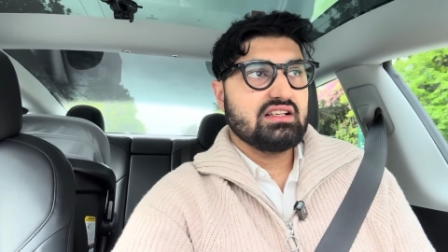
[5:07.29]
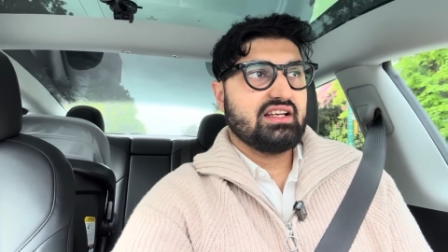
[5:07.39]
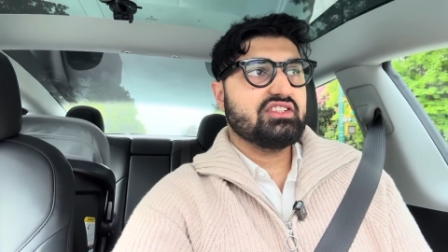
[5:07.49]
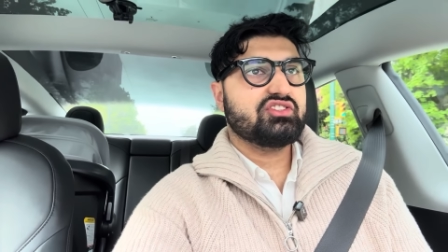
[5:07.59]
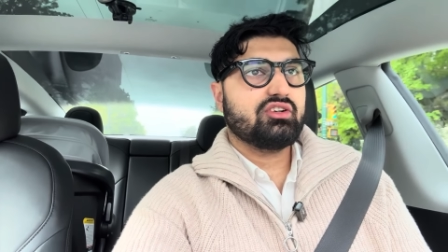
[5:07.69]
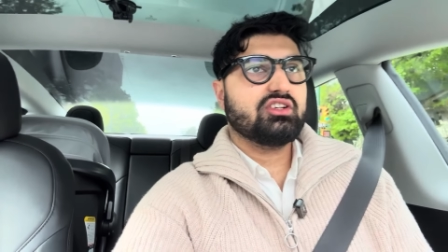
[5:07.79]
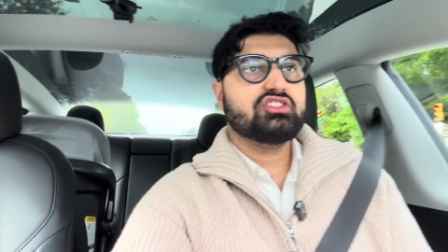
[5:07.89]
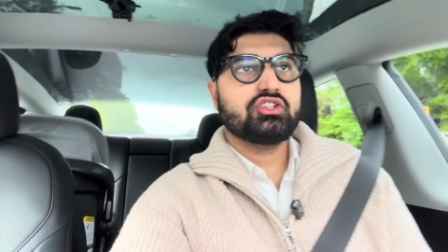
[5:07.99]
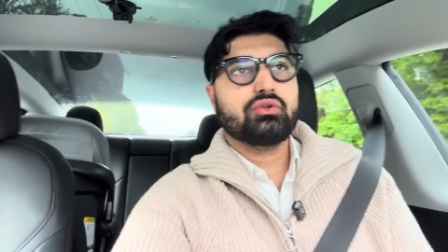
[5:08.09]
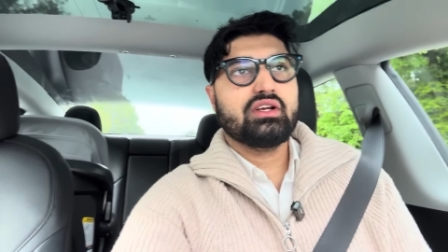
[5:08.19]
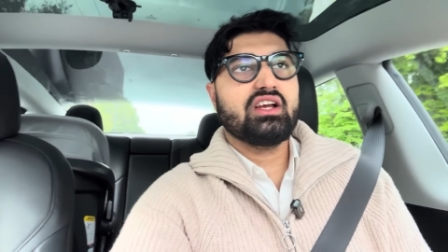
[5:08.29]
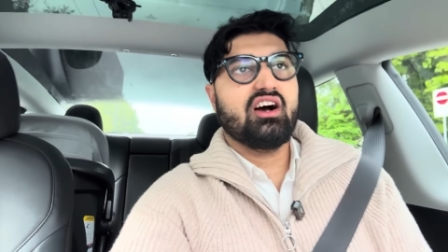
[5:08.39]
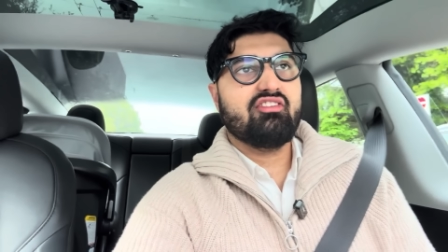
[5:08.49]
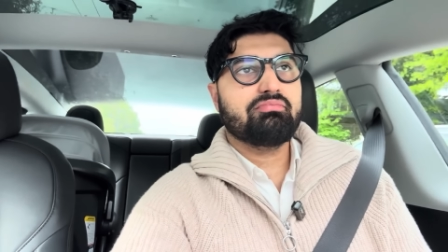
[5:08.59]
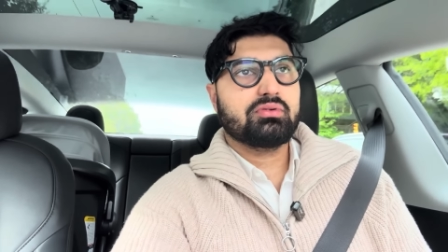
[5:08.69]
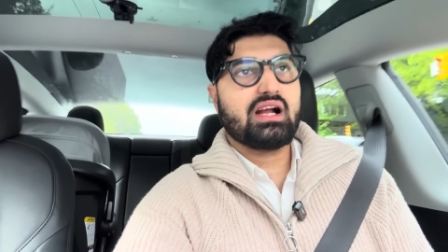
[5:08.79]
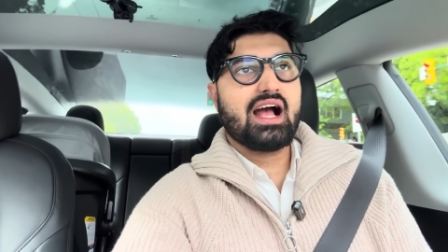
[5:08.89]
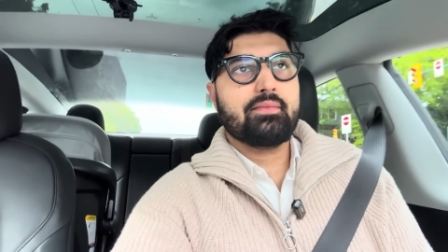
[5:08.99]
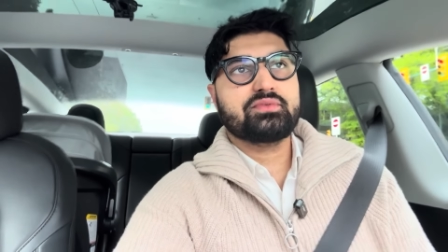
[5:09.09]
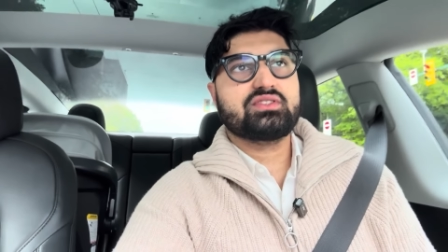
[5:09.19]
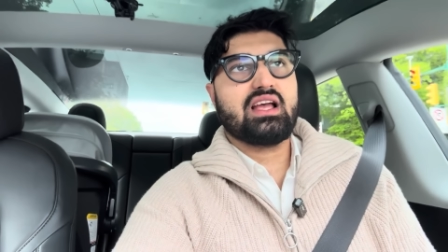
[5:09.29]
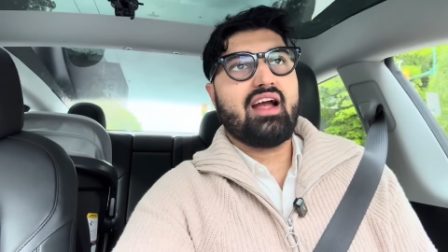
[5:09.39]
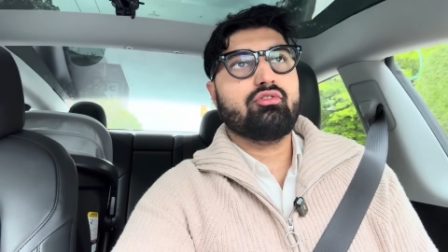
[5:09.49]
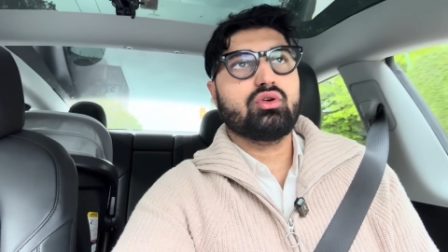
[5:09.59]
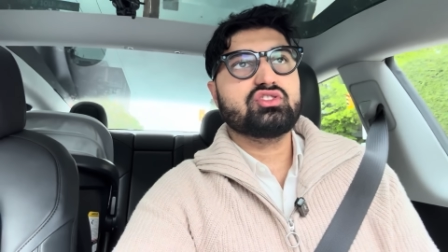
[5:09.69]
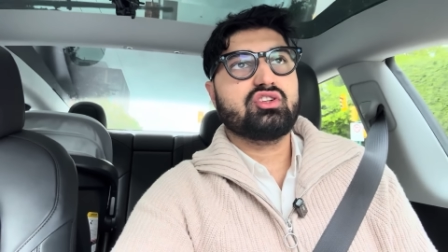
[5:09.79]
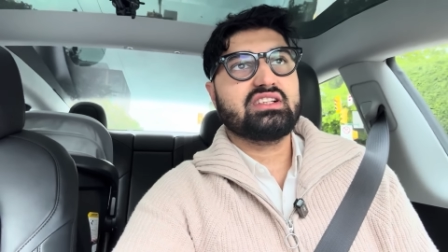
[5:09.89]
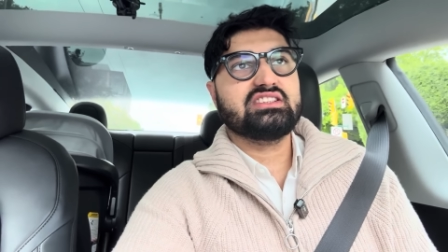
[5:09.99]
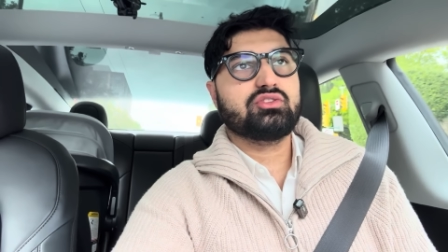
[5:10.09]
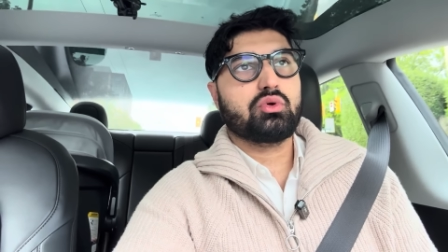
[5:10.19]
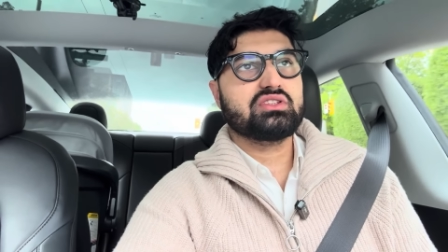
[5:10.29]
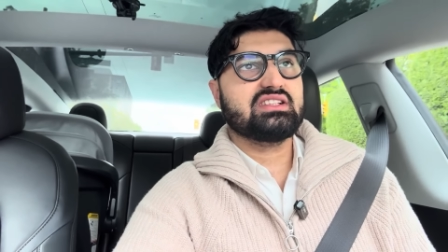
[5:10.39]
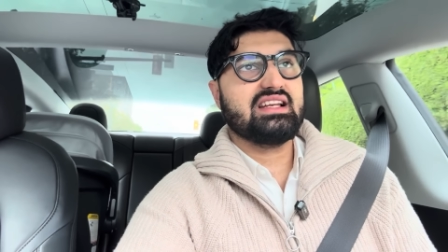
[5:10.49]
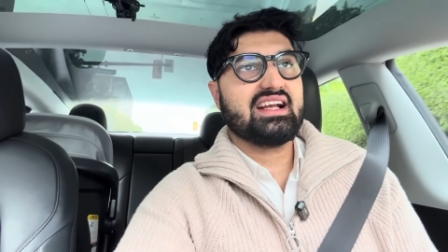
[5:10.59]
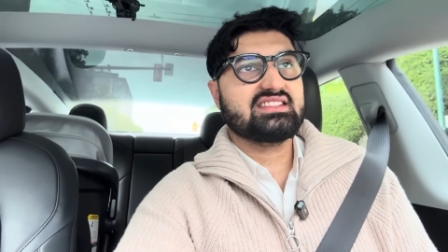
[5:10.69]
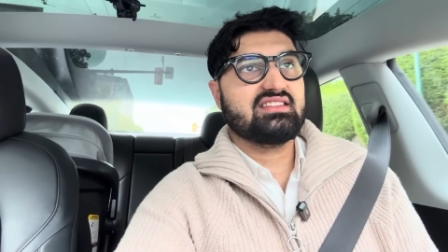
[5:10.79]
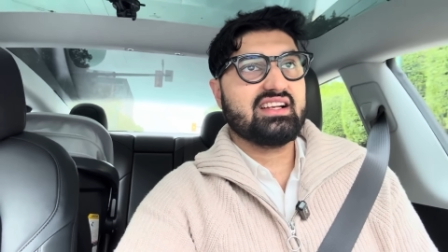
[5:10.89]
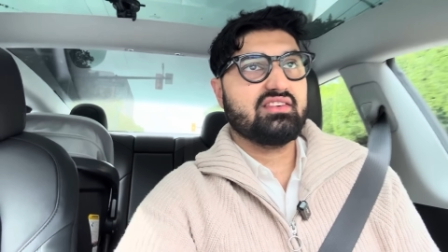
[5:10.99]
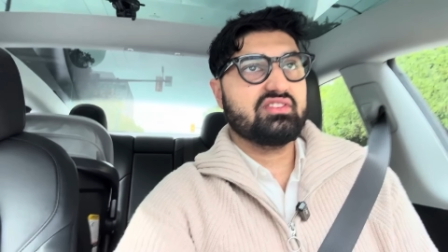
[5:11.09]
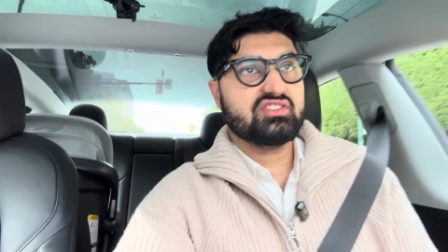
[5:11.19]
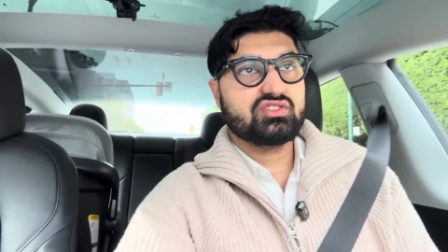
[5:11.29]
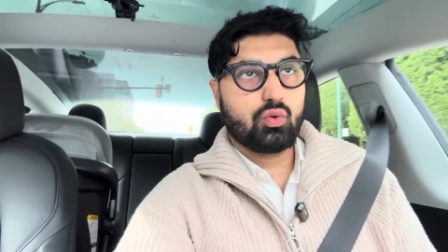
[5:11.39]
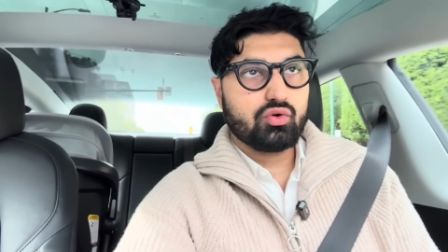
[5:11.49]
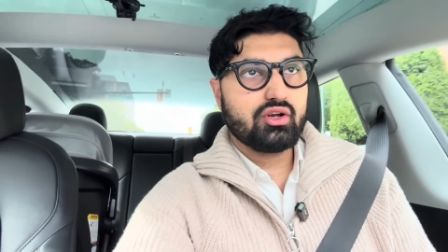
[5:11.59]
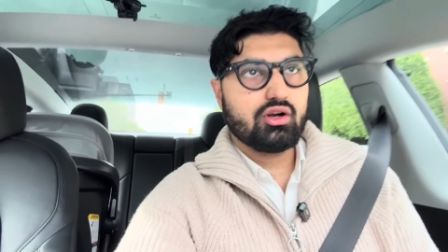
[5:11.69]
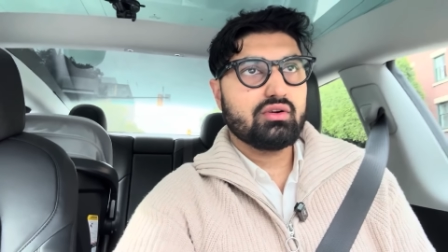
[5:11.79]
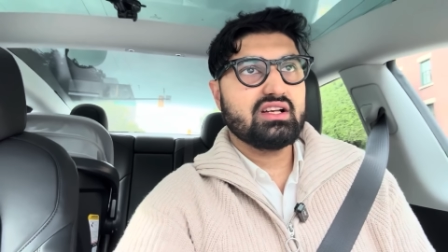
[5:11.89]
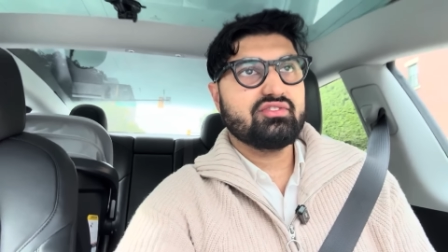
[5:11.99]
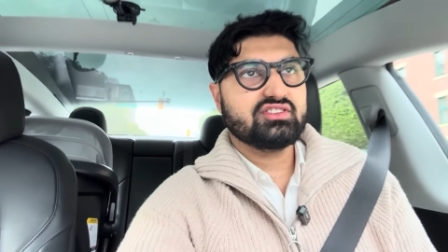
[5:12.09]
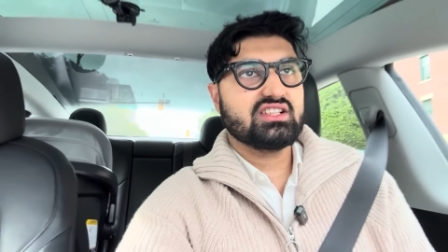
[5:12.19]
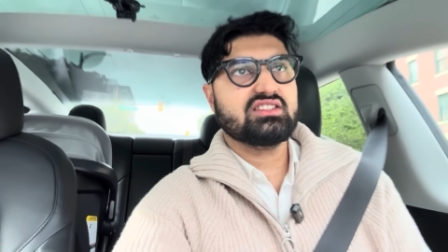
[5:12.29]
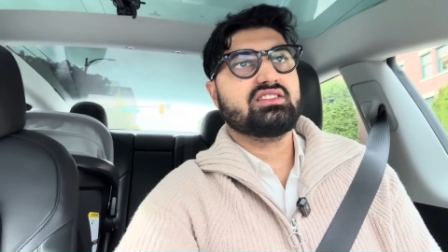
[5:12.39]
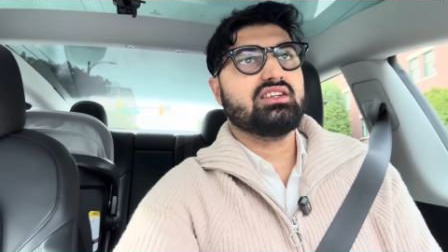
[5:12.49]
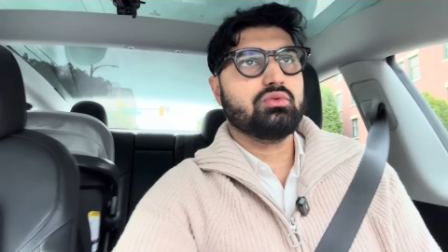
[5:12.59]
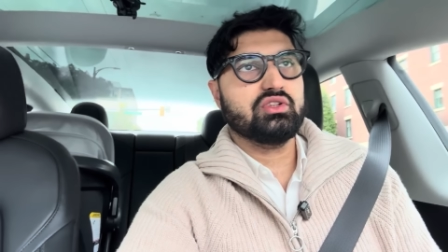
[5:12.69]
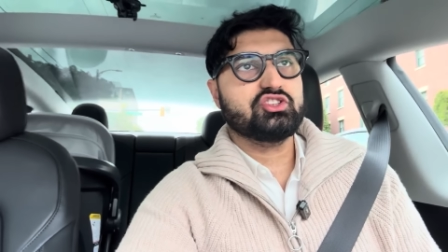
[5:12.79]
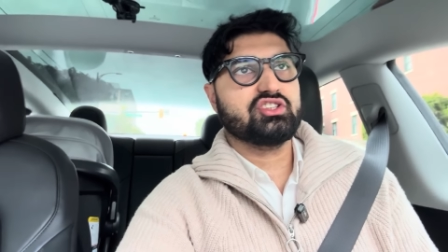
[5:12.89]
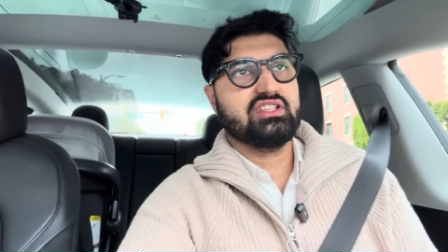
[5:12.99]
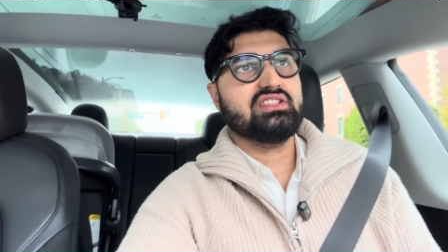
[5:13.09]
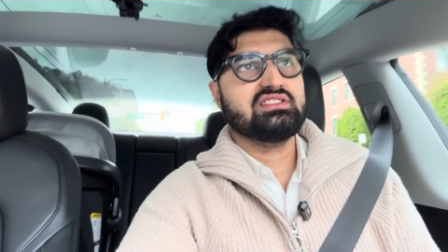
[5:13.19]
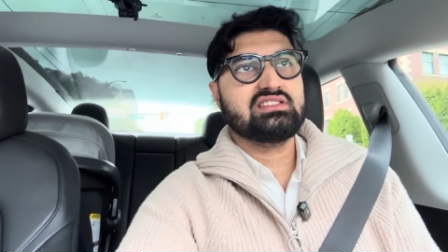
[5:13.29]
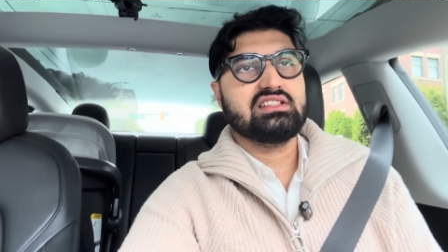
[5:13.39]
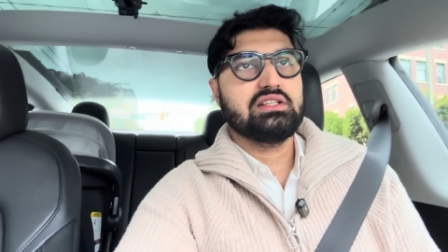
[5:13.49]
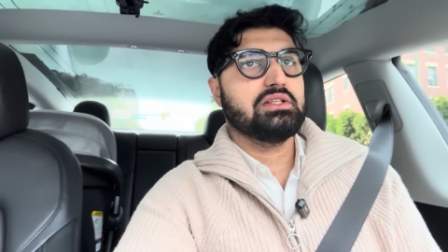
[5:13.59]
Is there a degree of perhaps everyone's looking towards the next leg of the story already for Tesla, which is,